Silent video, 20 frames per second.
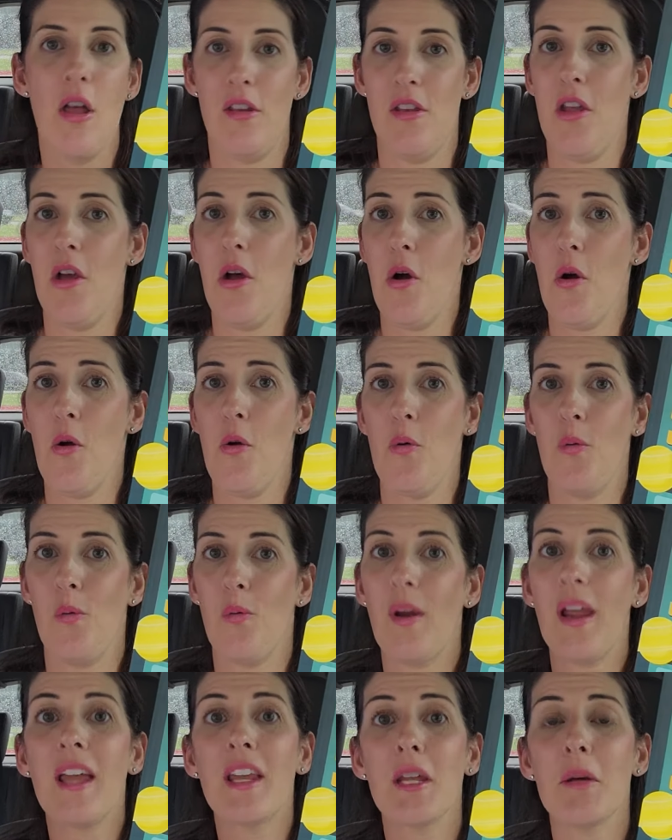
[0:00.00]
know
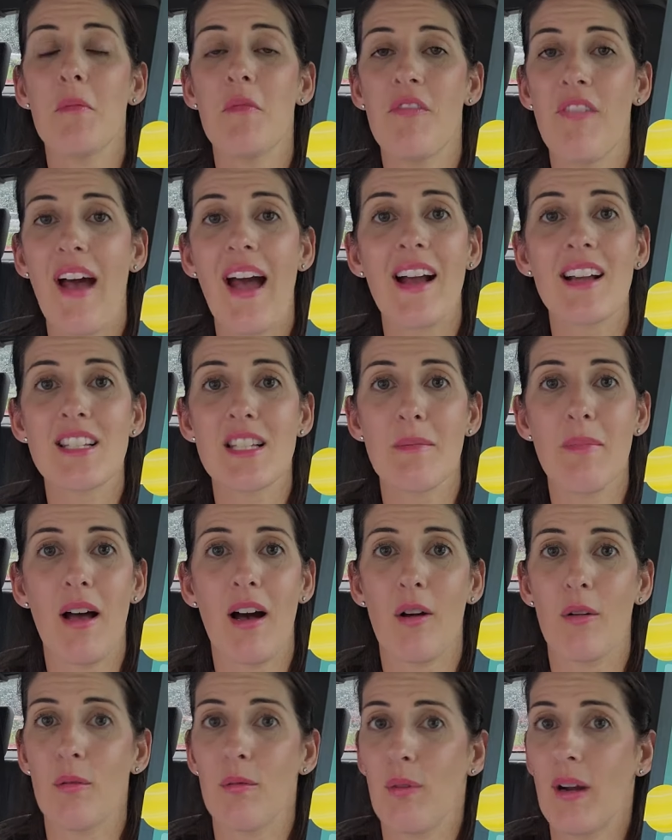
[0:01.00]
random facts
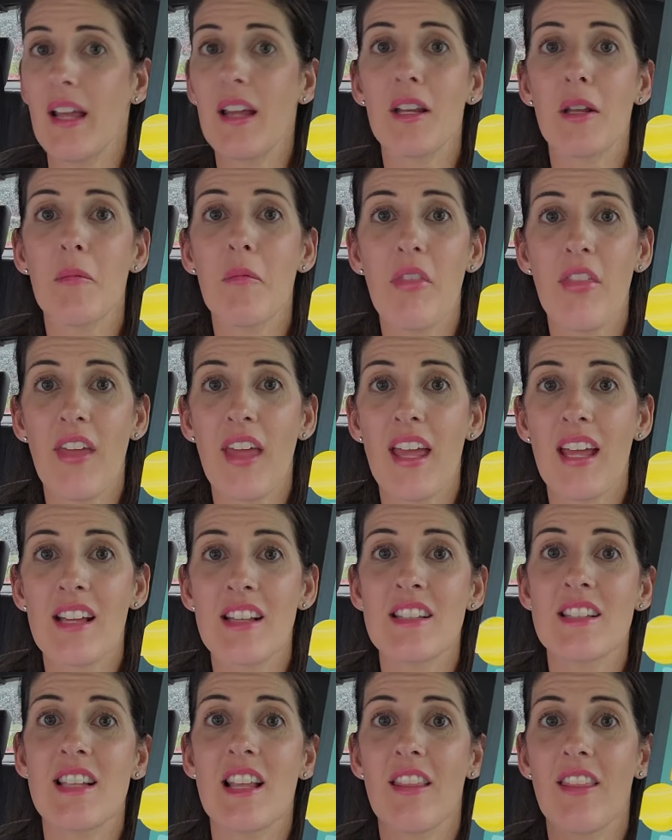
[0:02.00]
about random
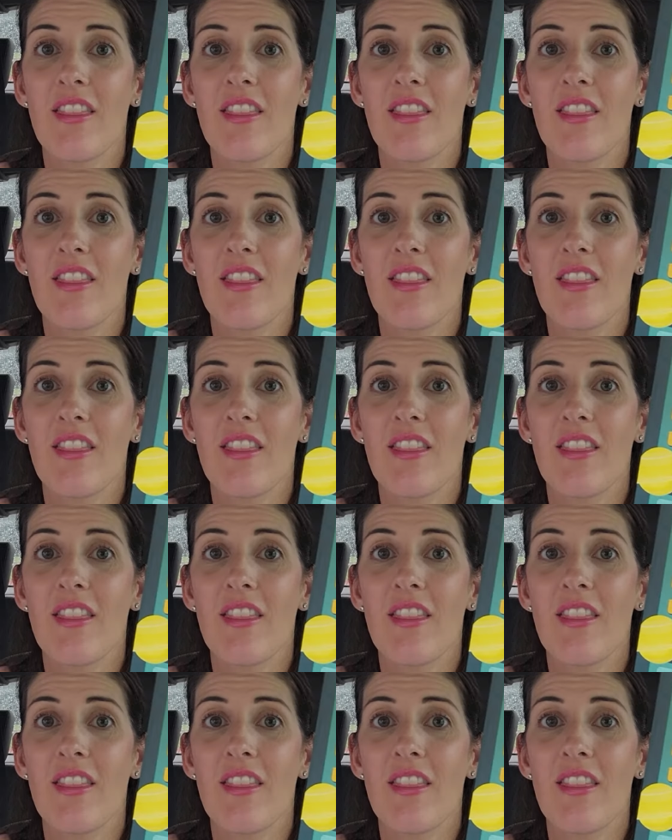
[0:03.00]
things,